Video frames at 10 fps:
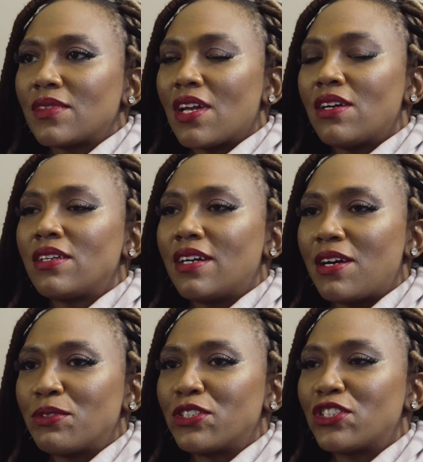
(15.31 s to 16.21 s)
Oh yeah,
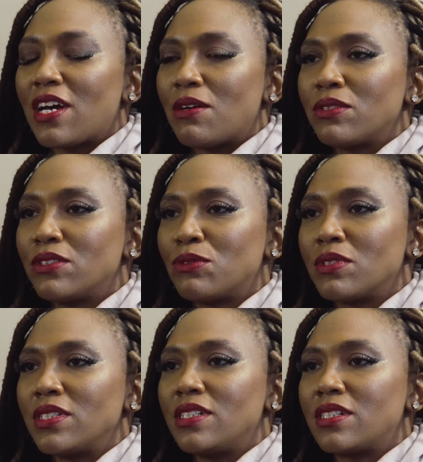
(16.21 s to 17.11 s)
I was I was
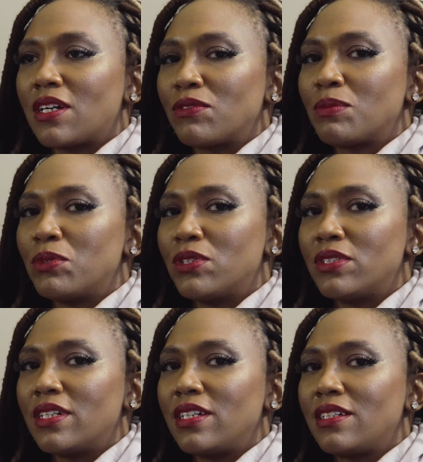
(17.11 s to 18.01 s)
really
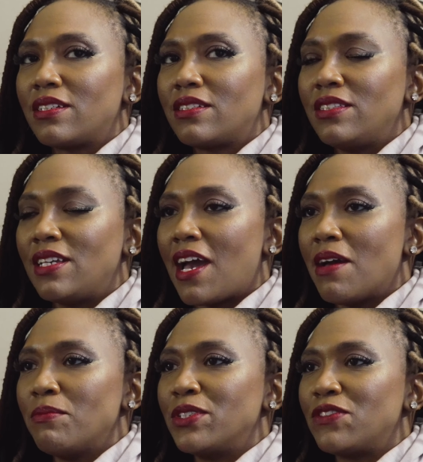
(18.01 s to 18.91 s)
comfortable. Like the
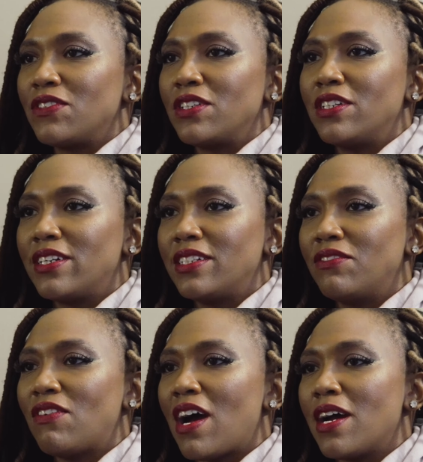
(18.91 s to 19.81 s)
atmosphere and
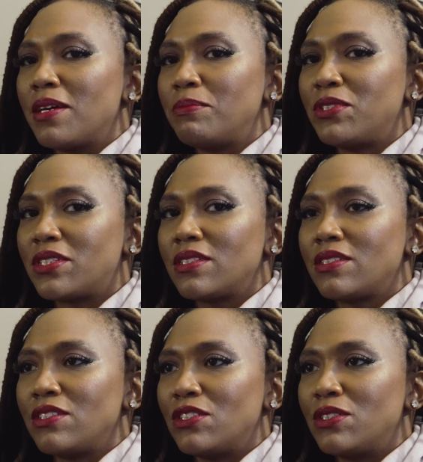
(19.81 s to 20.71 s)
the vibes,
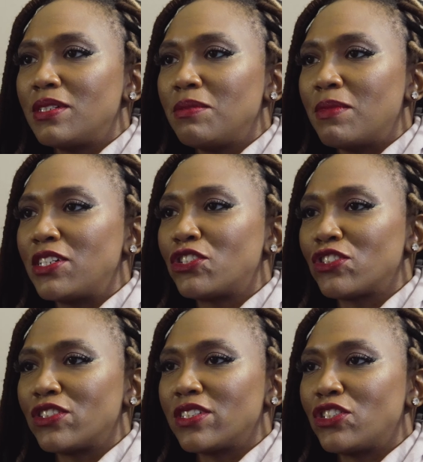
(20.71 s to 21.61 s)
you know, you make
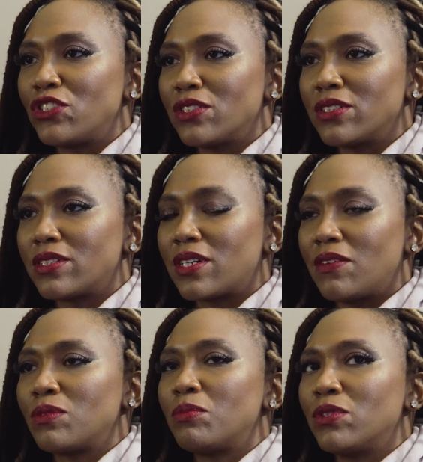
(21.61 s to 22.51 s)
sure that you're
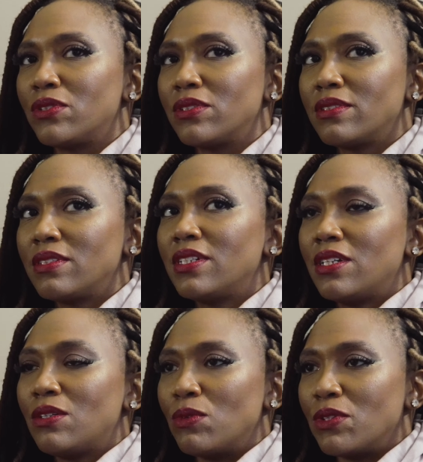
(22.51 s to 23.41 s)
comfortable
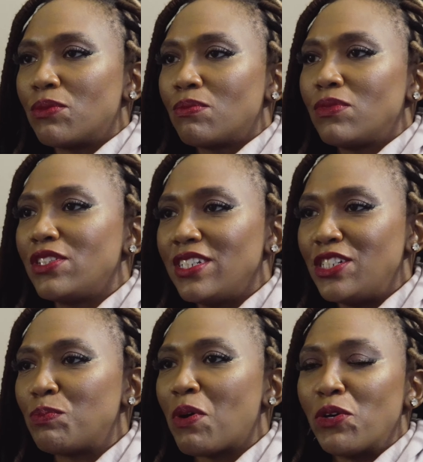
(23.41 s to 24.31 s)
with
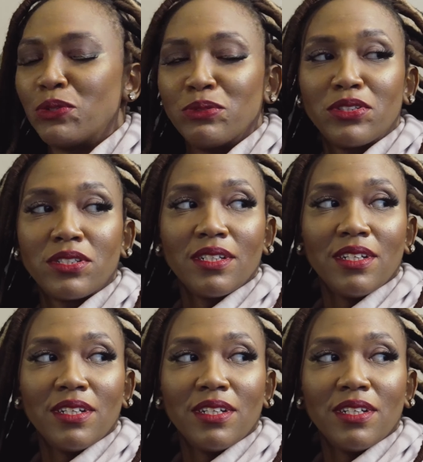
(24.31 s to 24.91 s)
each pose.